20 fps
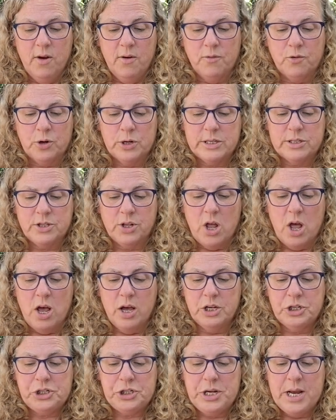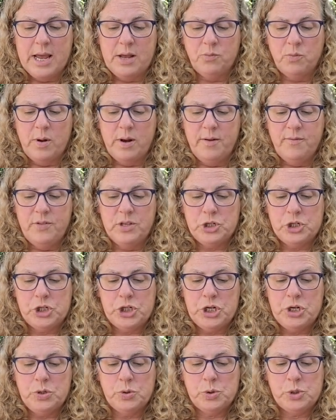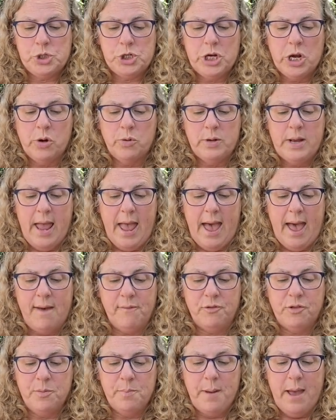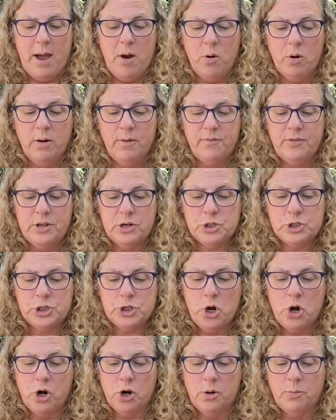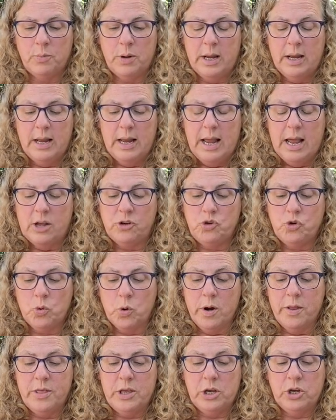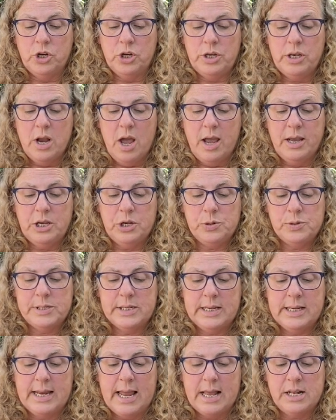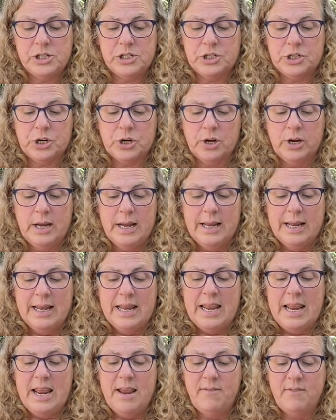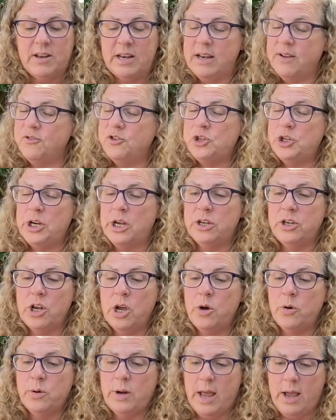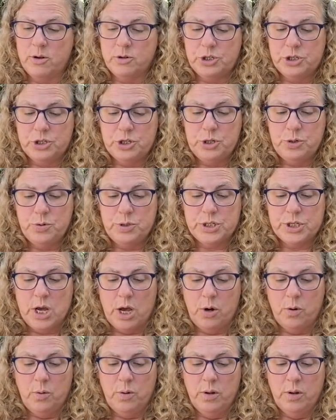for as long as she had one of the shoes, she owned half the power of their charm, and Dorothy could not use it against her, even if she had known how to do so.